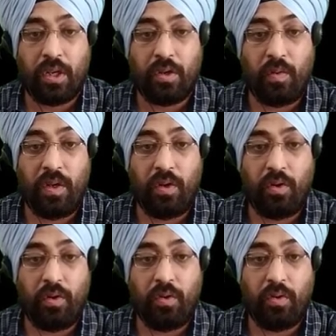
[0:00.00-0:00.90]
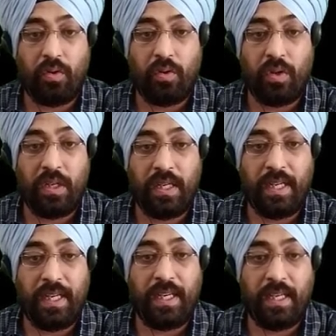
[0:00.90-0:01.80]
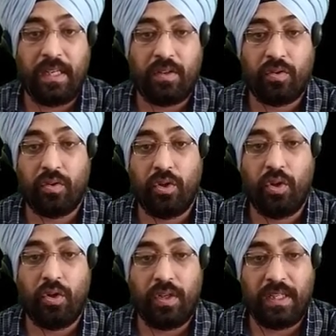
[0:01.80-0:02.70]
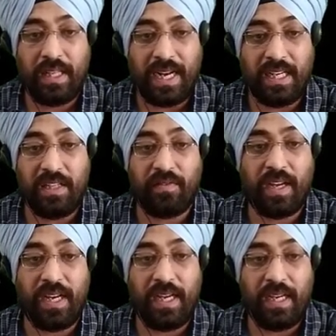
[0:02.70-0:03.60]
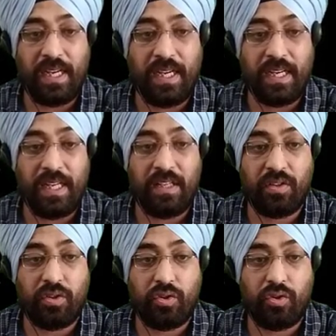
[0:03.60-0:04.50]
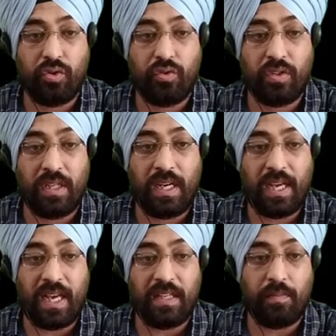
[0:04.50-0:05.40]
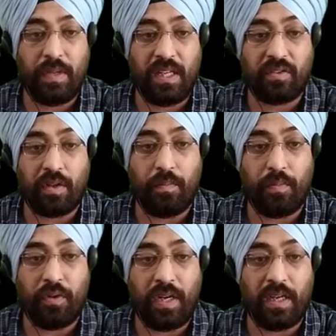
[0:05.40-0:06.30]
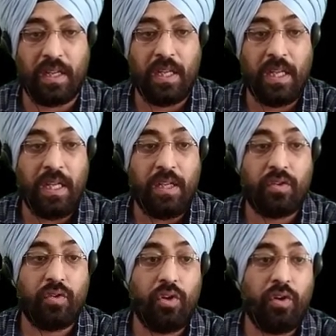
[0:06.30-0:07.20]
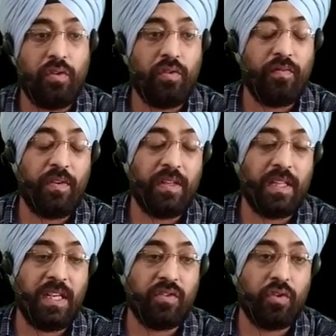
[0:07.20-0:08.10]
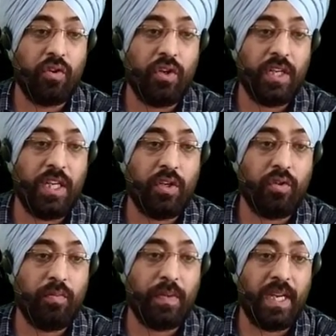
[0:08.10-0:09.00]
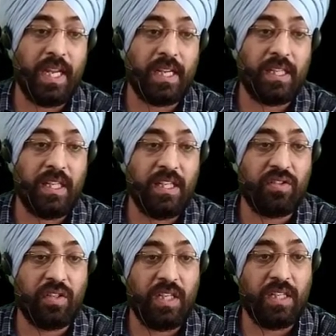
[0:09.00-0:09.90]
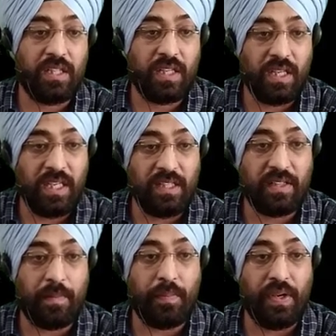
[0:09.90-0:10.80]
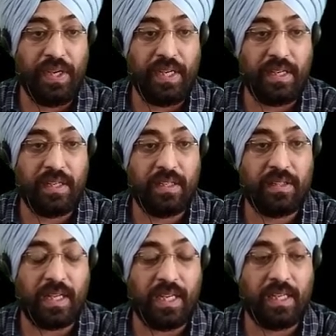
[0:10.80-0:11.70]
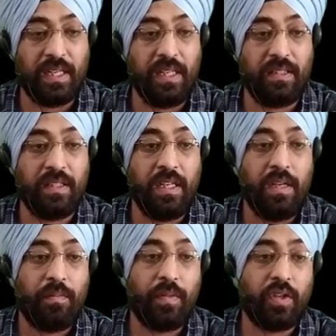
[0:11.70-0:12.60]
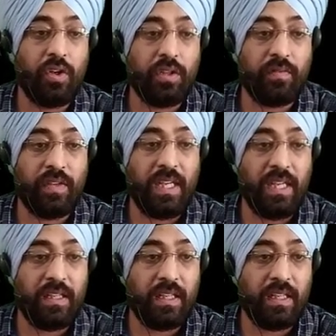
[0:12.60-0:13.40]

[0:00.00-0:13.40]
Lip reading: Quinoline. So that is why it is chosen as base component. So there is no need to break this in 3 separate cycles, because we